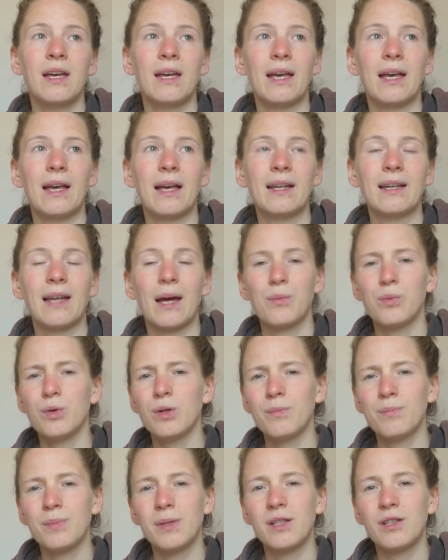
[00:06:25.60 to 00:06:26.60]
and I
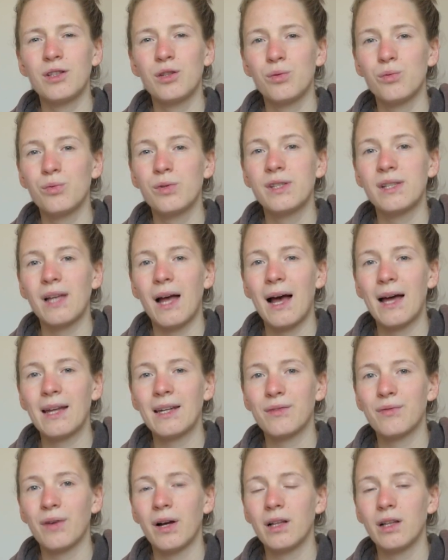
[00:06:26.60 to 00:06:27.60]
wouldn't be too sad
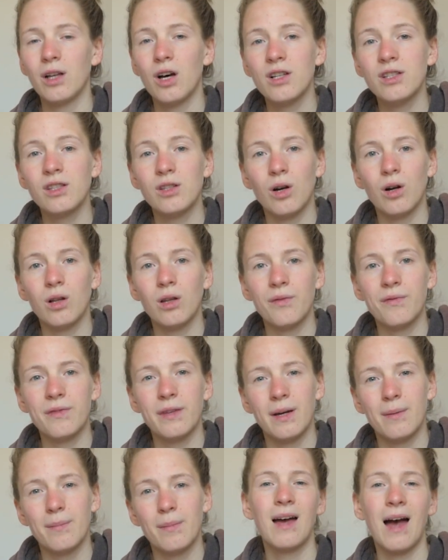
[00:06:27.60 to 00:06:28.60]
if I lost all of
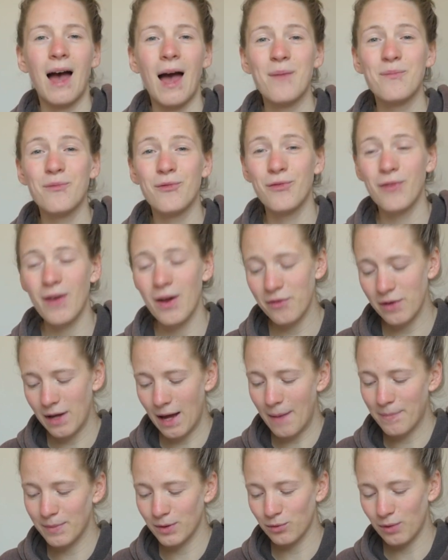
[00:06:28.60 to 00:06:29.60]
them. I'm very
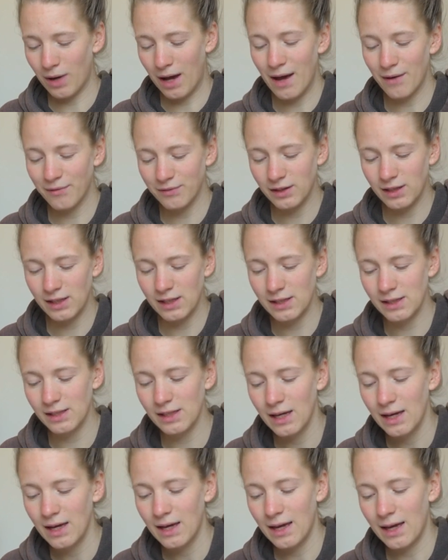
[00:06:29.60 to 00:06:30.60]
happy to have these,
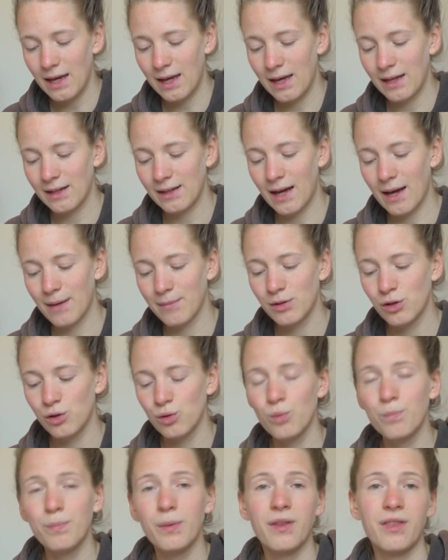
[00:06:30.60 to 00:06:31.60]
and I'm
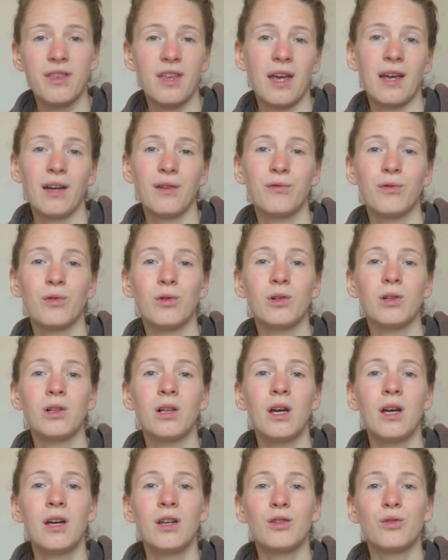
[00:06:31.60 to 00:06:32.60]
super
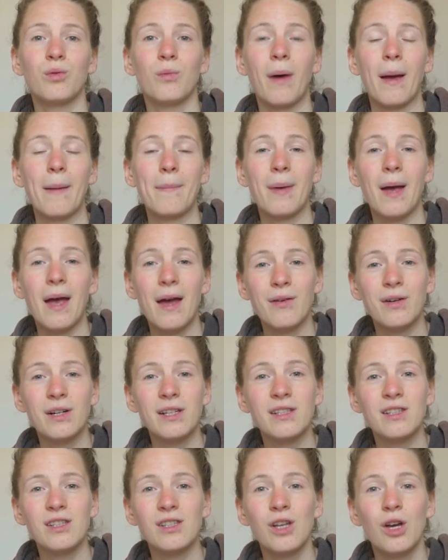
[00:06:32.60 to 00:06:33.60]
thankful to my
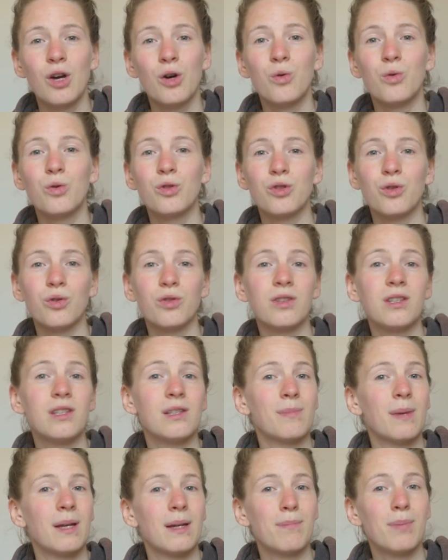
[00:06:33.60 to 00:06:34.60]
parents who took
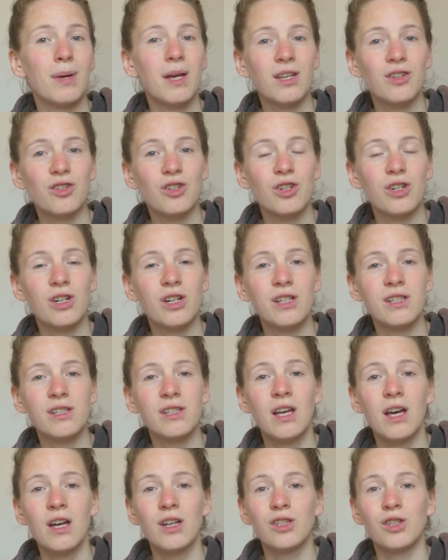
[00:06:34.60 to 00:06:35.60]
these many
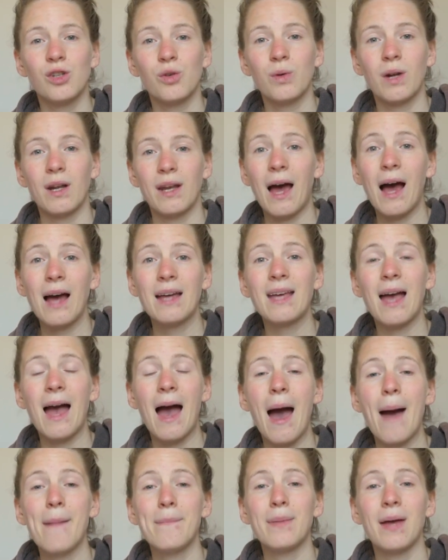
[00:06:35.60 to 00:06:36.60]
pictures so that I
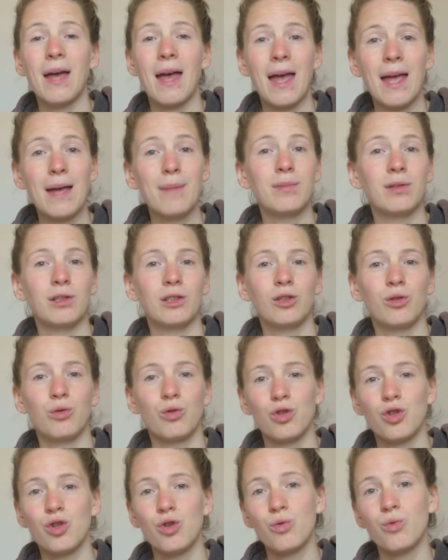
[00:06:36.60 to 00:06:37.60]
am able to
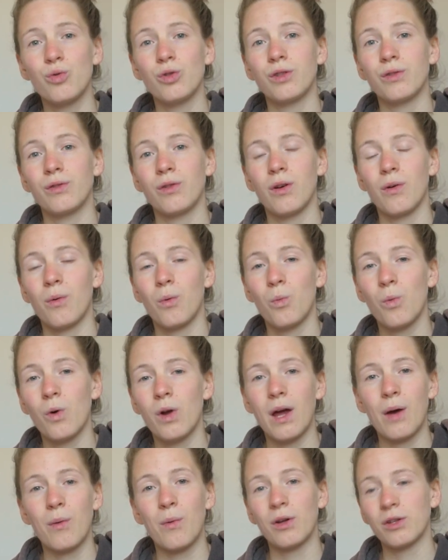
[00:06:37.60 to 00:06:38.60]
choose what
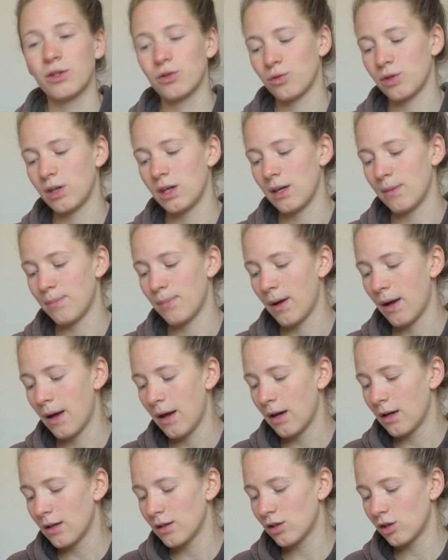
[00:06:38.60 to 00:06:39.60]
I want to keep.
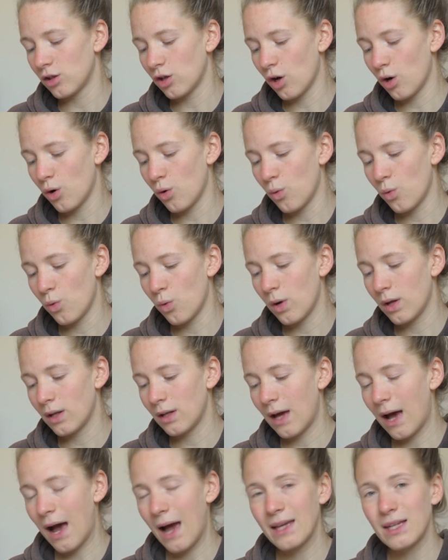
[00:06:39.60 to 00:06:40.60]
So
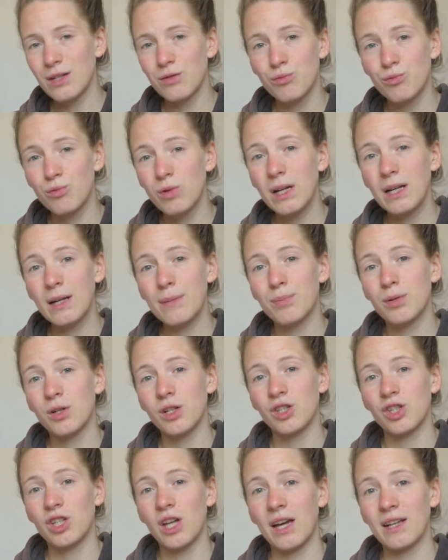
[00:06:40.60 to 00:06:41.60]
I really
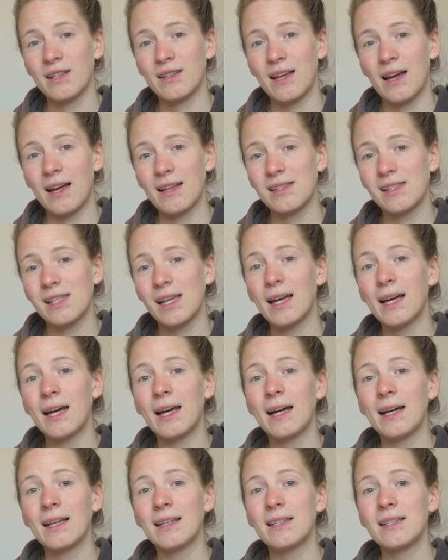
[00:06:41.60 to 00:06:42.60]
appreciate that.
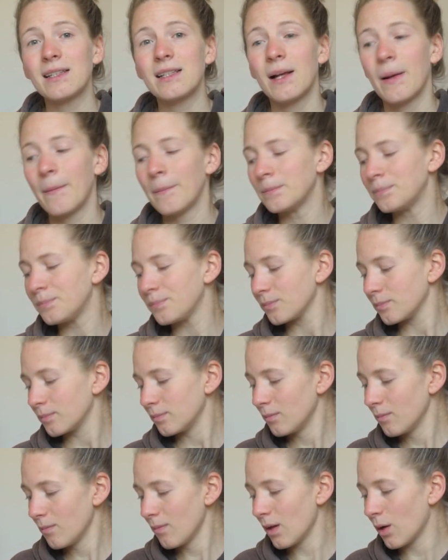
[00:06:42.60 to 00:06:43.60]
And
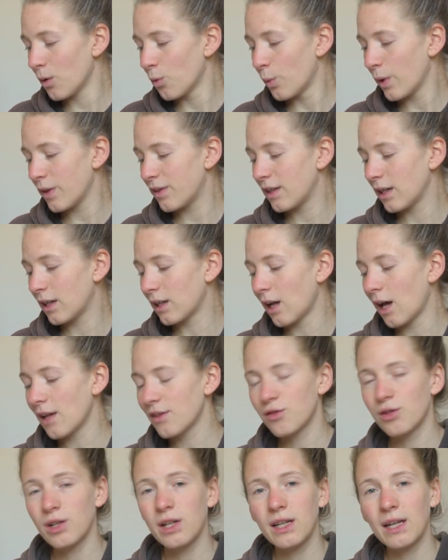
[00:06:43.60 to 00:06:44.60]
with
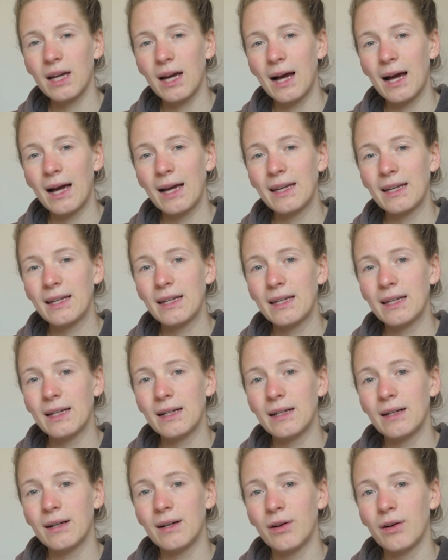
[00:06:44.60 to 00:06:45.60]
decluttering,
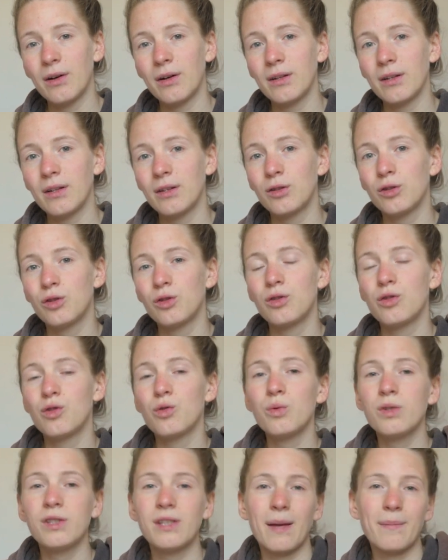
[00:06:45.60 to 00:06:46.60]
I
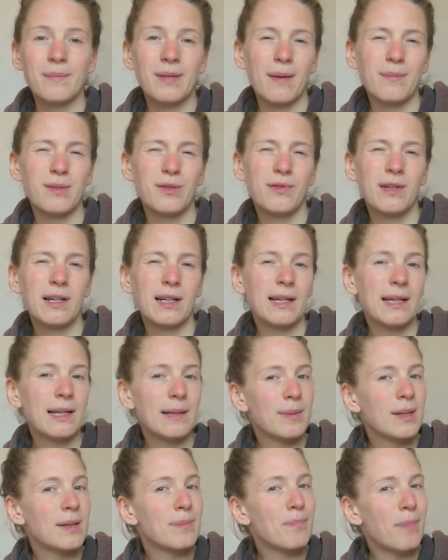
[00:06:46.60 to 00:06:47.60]
do sometimes feel a
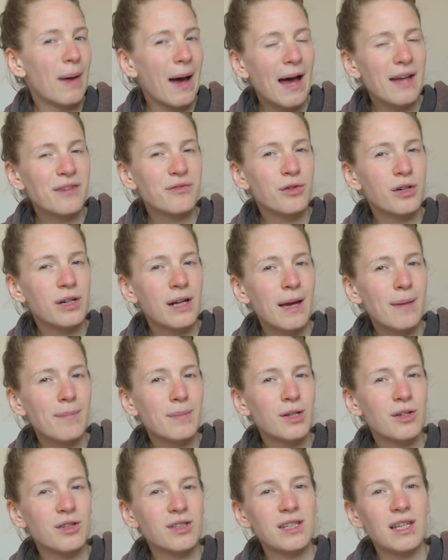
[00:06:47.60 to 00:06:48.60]
little bit bad for them,
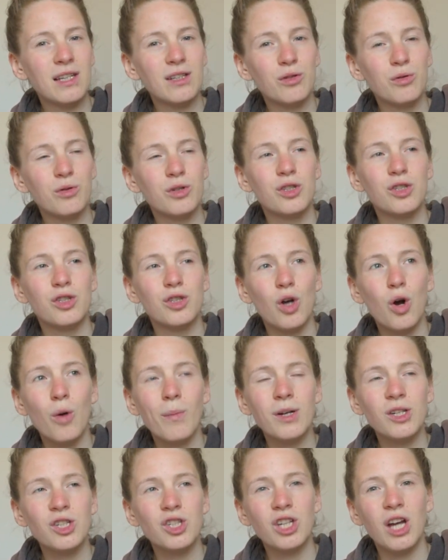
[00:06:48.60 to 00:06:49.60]
because they took so
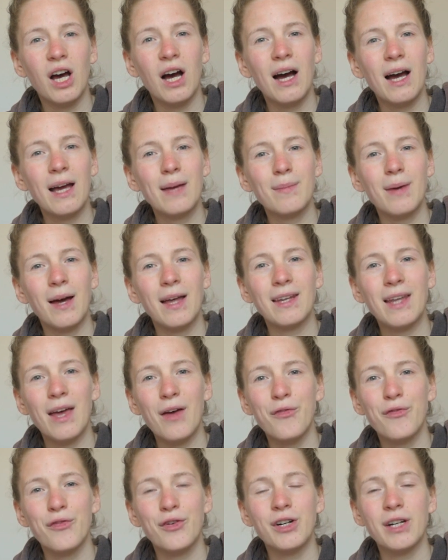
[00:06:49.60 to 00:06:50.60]
much time and
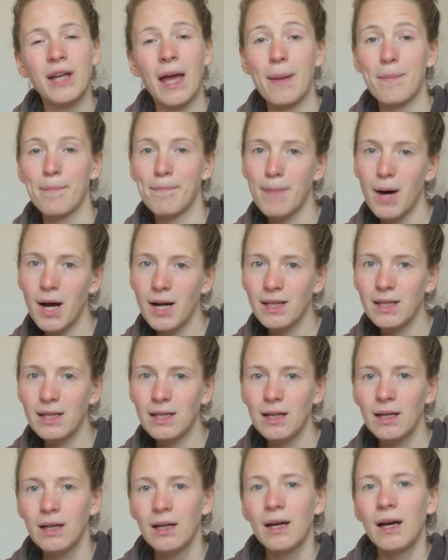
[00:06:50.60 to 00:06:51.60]
effort and
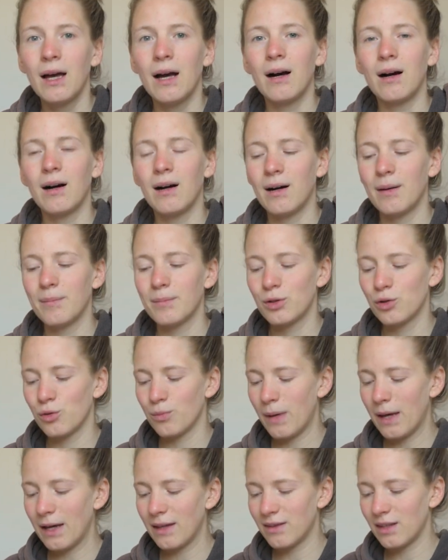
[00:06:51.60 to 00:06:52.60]
money to
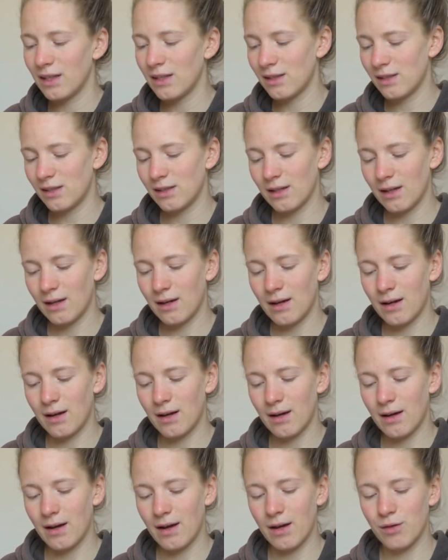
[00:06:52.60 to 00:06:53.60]
make this
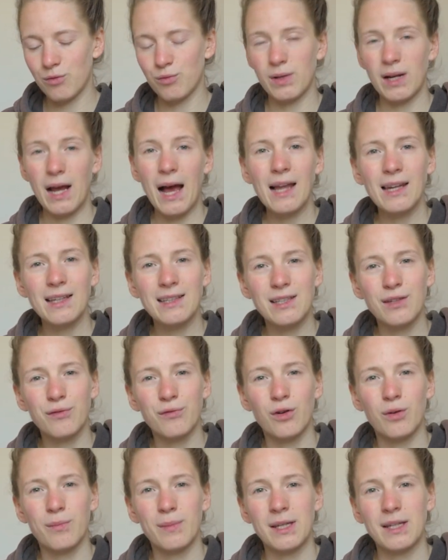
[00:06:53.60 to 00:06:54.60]
a reality
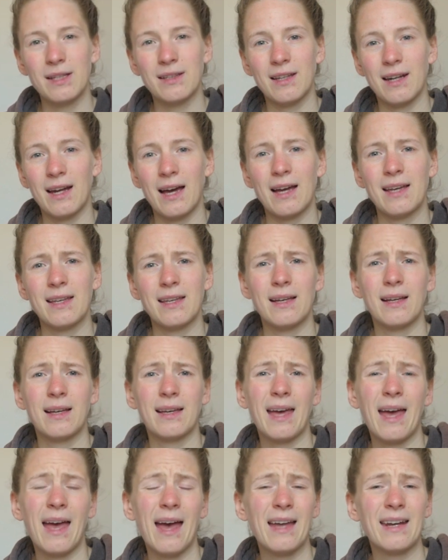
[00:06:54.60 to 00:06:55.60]
for me, that I
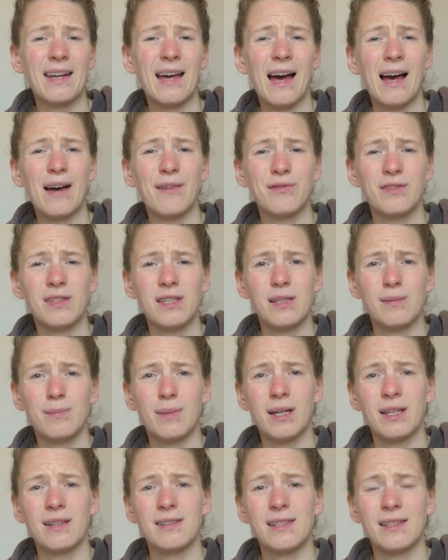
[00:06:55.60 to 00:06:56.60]
can have these
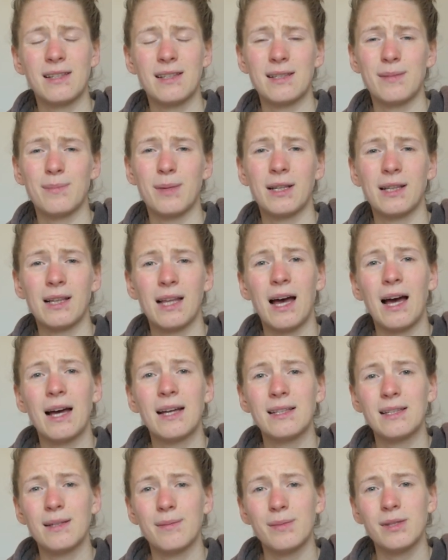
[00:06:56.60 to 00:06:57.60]
many sentimental
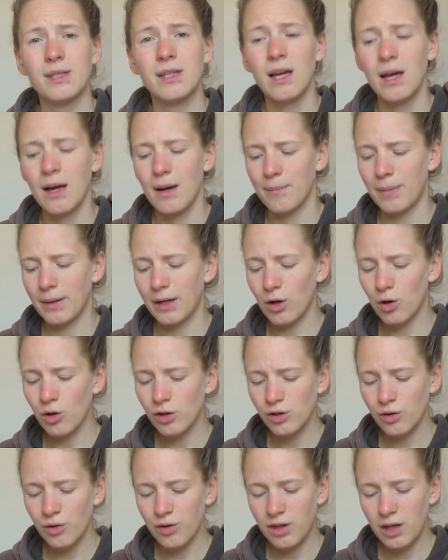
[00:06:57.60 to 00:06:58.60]
items. But I
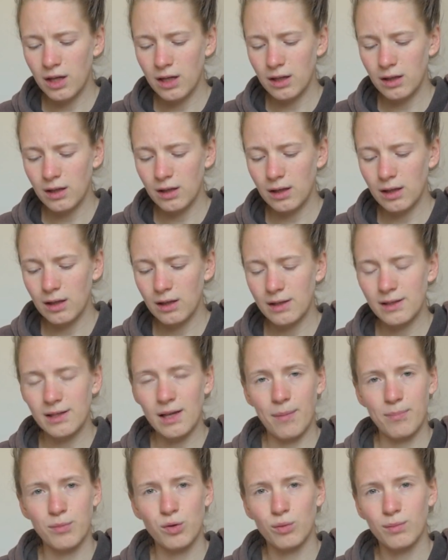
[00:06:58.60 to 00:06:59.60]
also think it is
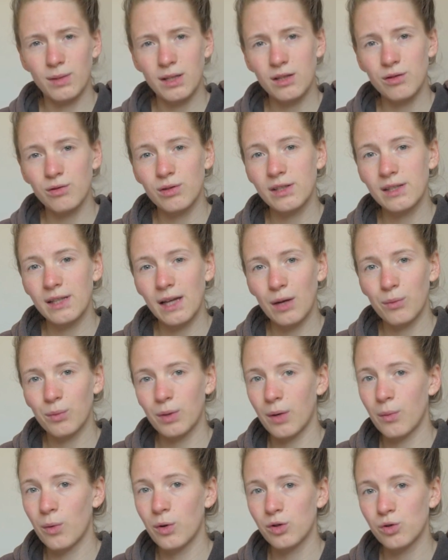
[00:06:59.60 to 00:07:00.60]
up to me to decide
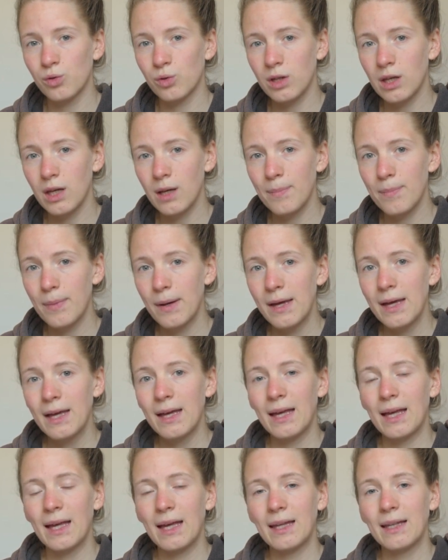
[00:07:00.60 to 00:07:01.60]
what I want to keep,
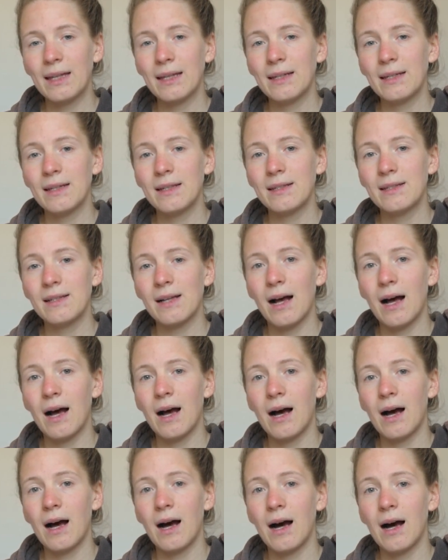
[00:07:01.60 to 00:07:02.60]
and
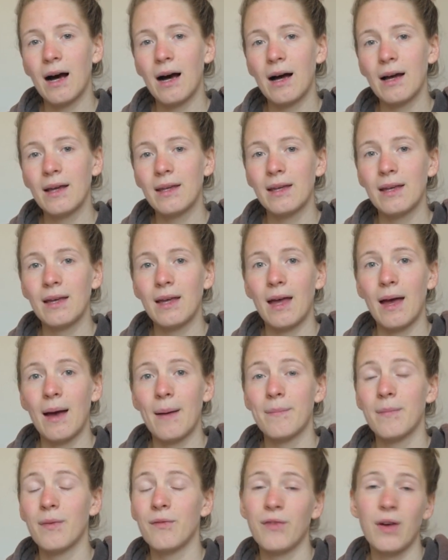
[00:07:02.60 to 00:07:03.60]
I
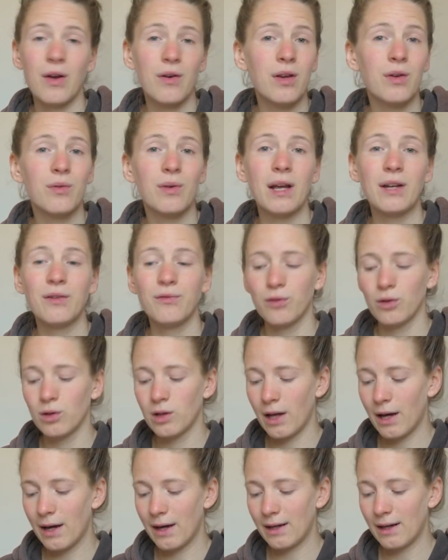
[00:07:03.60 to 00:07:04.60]
am very
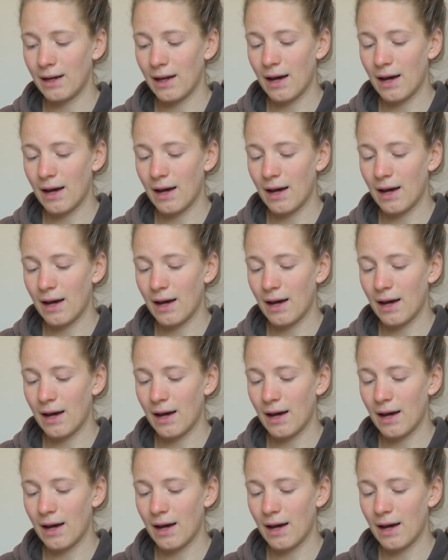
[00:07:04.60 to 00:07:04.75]
grateful and